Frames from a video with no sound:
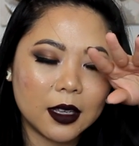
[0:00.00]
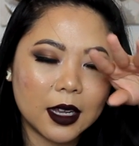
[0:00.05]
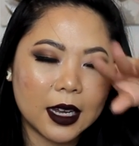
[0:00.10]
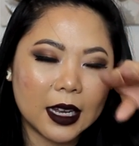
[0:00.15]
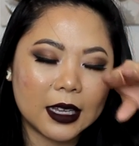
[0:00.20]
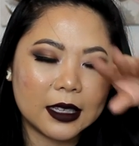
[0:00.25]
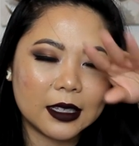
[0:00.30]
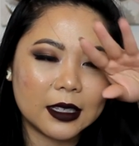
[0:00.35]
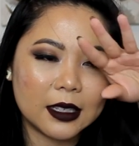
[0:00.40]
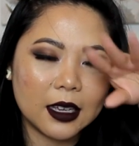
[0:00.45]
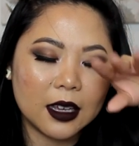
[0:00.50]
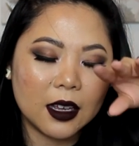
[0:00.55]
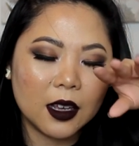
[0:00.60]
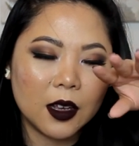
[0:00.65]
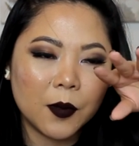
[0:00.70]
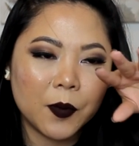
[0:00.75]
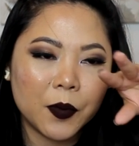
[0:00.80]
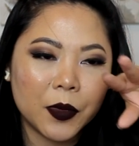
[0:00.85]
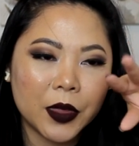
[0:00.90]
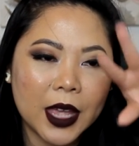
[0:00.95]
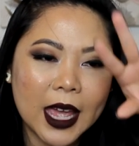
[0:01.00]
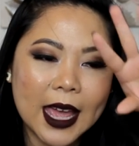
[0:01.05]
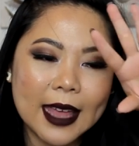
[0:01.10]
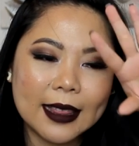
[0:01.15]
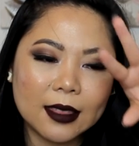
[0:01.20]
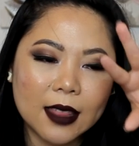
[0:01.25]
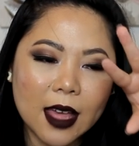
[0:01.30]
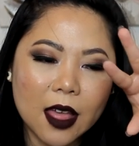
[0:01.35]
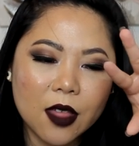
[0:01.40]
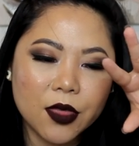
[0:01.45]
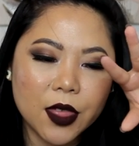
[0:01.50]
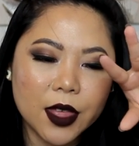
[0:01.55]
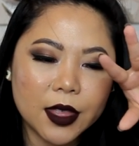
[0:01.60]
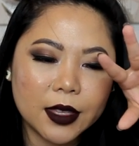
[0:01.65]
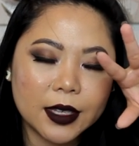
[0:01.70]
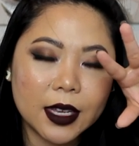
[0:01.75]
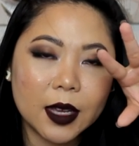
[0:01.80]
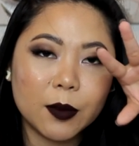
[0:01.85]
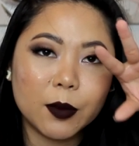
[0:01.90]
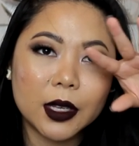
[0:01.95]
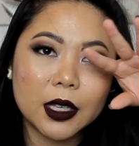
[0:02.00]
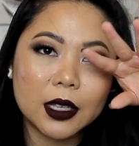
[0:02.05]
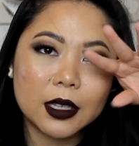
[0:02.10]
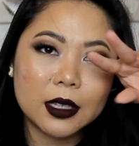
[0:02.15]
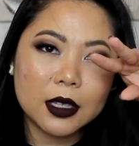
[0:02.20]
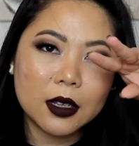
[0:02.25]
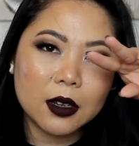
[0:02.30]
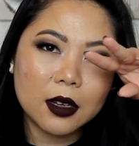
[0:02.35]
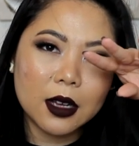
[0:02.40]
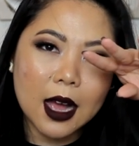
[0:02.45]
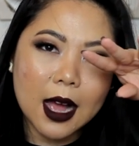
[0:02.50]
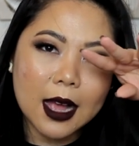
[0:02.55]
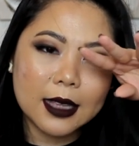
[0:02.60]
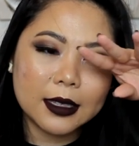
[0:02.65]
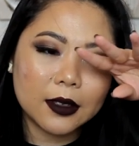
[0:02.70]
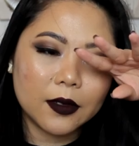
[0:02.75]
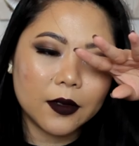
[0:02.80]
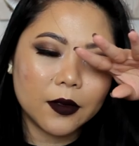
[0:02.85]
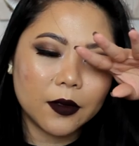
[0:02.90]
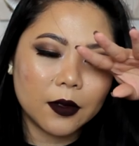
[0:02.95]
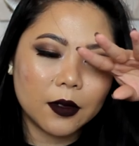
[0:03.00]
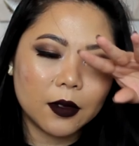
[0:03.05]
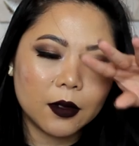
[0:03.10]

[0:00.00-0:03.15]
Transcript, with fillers: It lengthens it, but it still kinds of...